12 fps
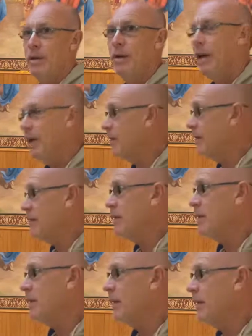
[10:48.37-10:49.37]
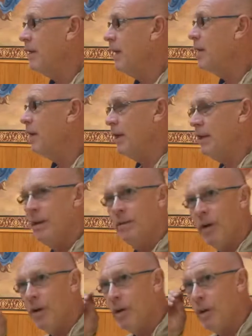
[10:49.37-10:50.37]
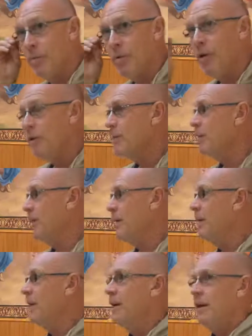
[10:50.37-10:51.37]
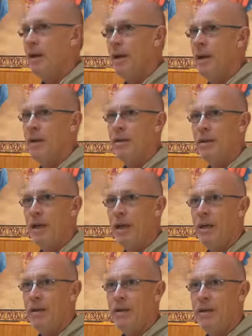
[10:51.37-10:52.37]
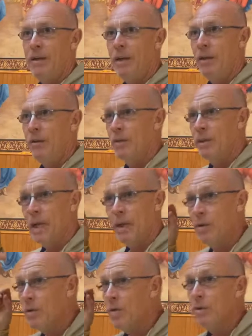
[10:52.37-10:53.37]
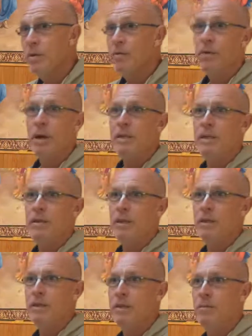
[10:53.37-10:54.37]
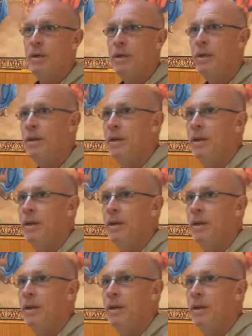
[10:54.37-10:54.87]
I had this just the other day. I had a devotee approach me and saying all sorts of crazy things to me,